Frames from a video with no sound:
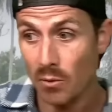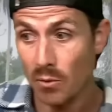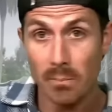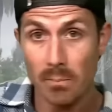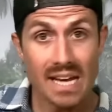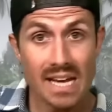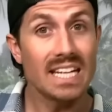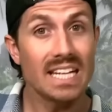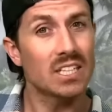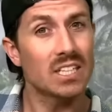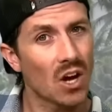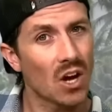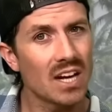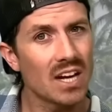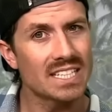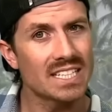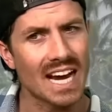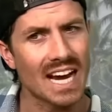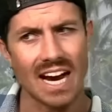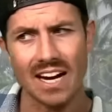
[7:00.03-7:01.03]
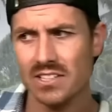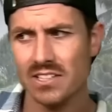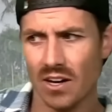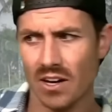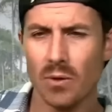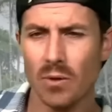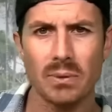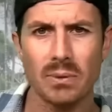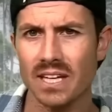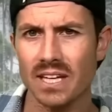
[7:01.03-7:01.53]
they were making contact,
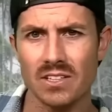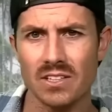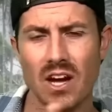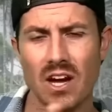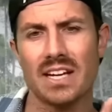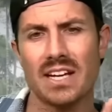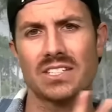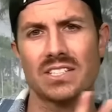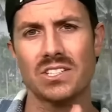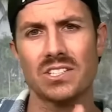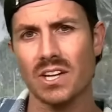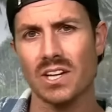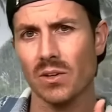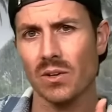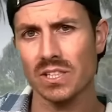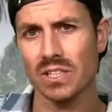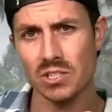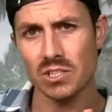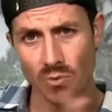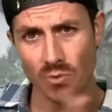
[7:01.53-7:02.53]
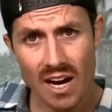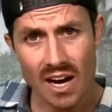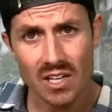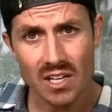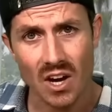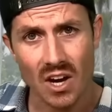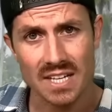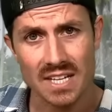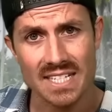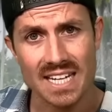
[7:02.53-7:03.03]
albeit not necessarily direct
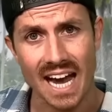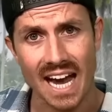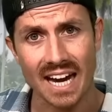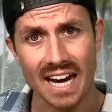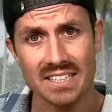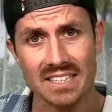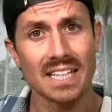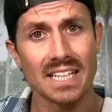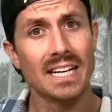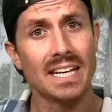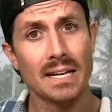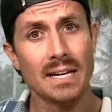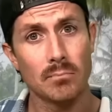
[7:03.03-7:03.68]
contact,